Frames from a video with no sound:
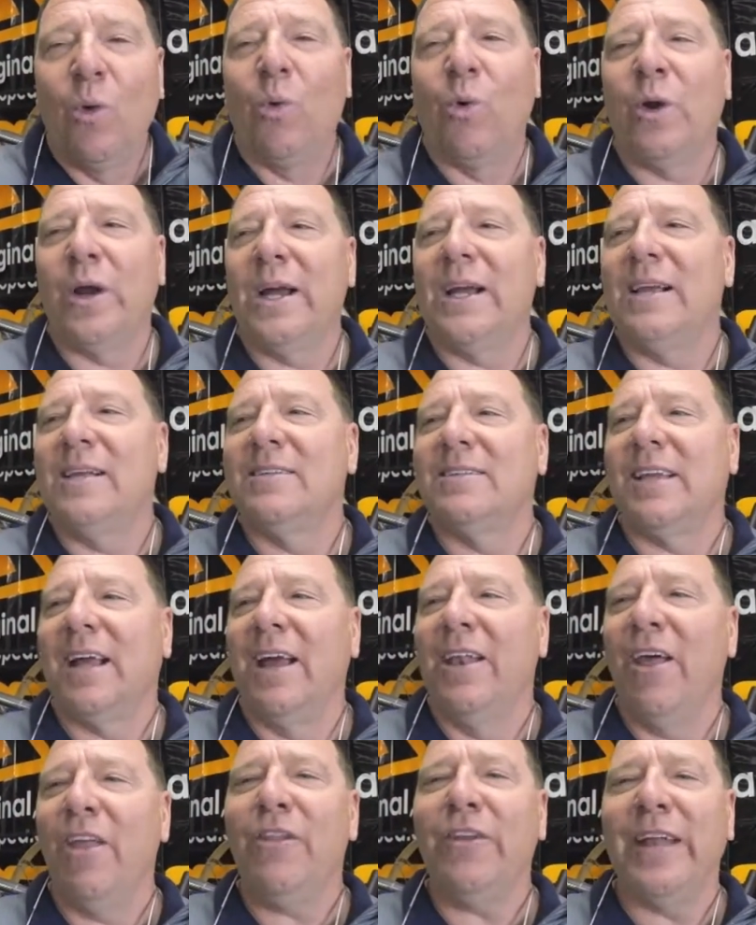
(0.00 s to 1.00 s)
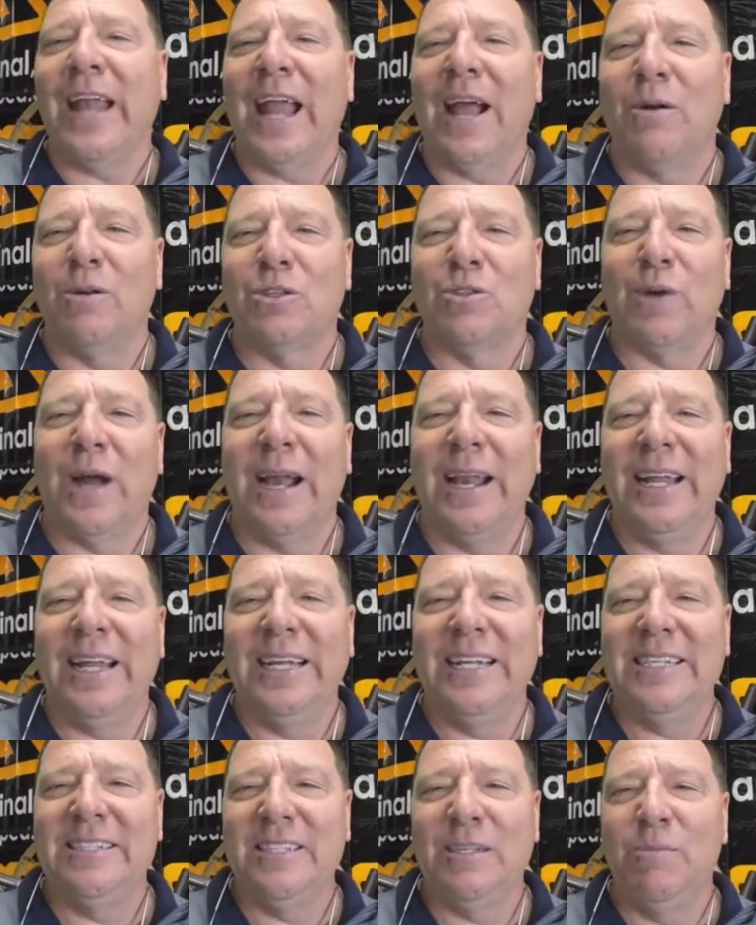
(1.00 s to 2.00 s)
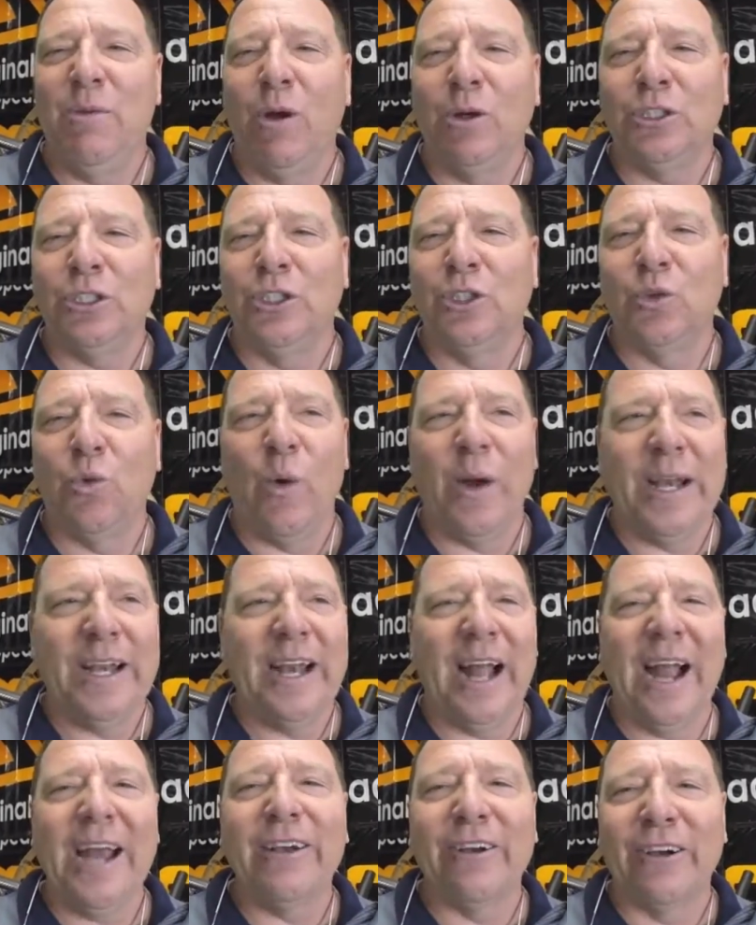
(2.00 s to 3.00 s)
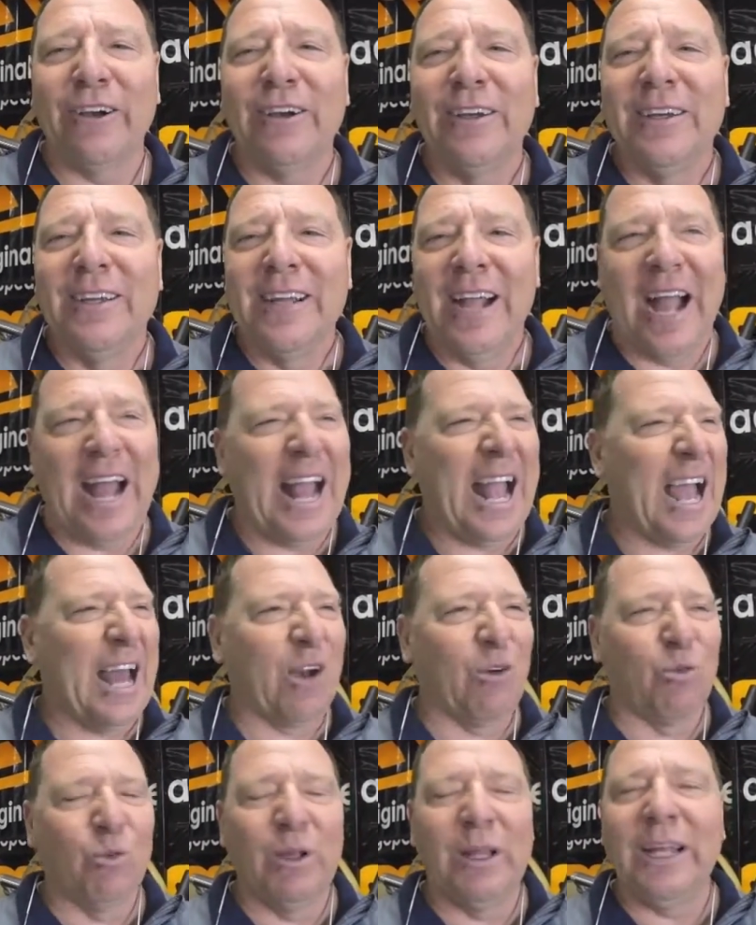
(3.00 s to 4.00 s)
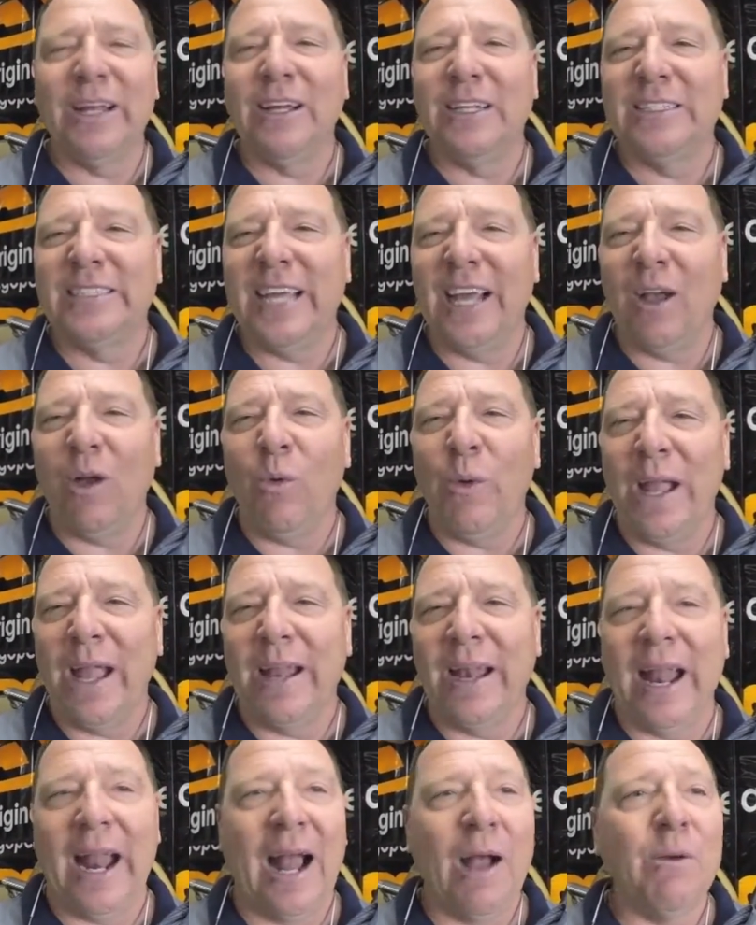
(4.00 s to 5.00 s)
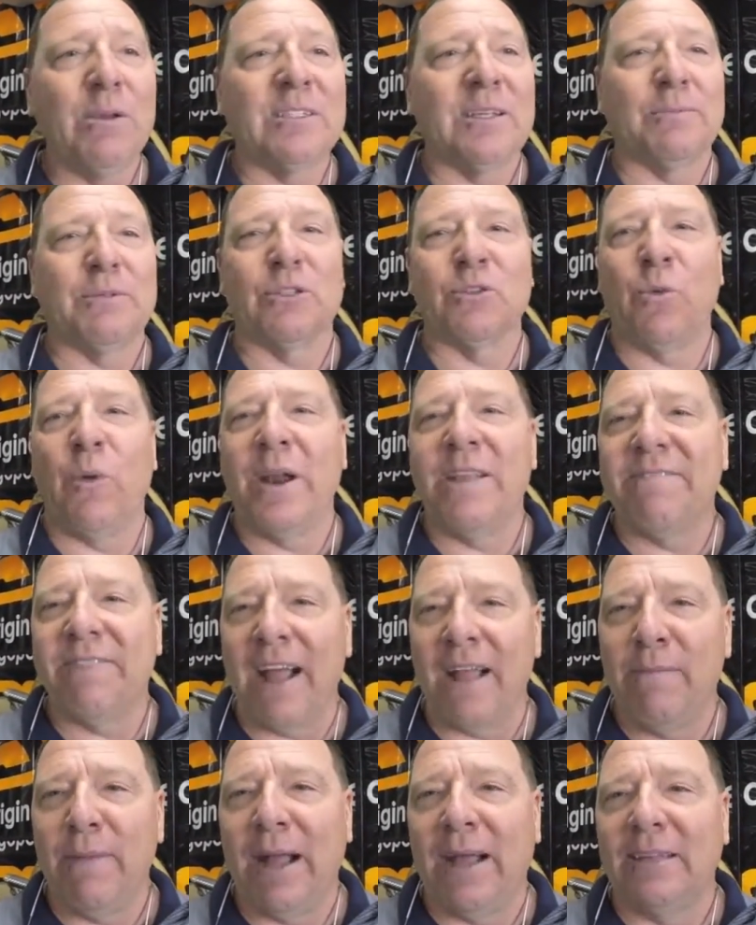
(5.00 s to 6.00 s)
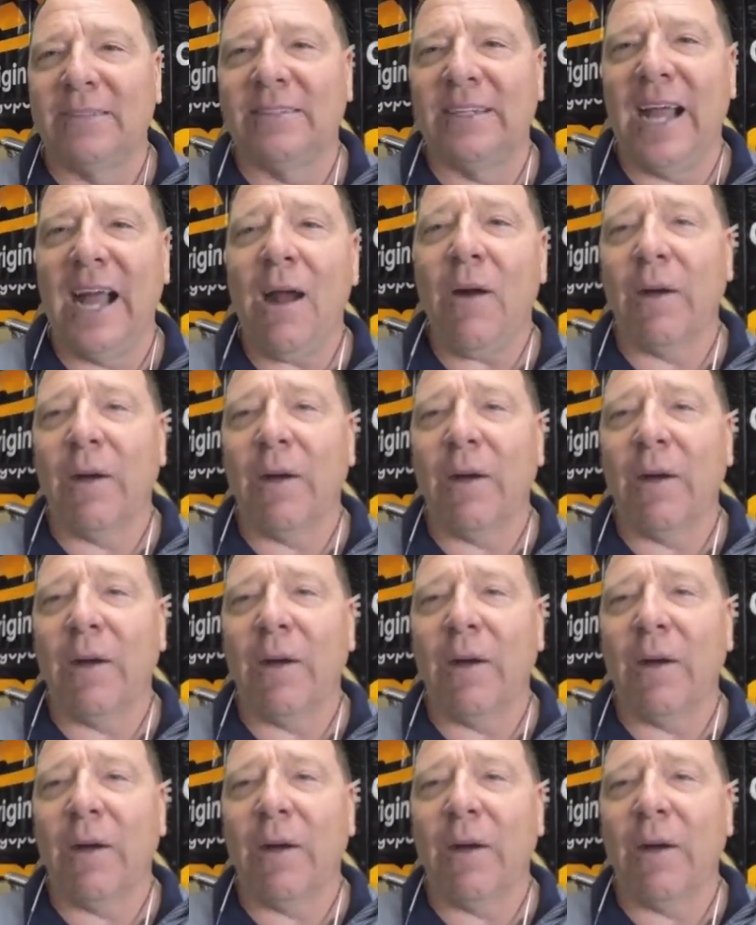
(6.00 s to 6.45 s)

Whereas another day I was riding an Easy Motion 29er, I had a really good tailwind, and I was up to 25 miles an hour.